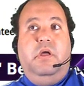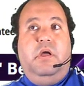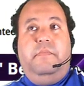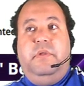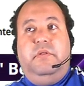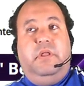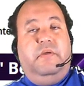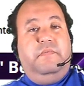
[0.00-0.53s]
I
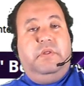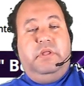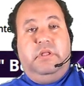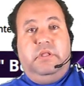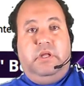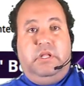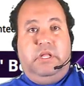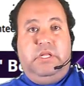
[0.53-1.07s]
mean, everything
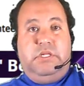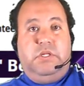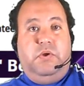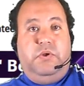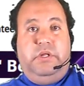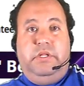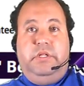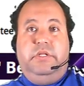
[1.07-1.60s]
that is
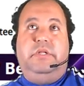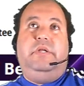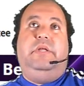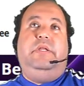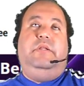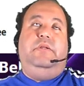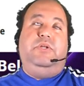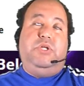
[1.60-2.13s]
taught
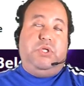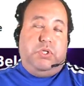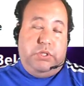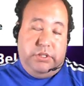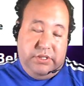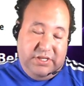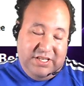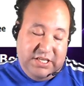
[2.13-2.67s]

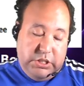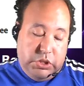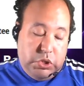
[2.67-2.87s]
is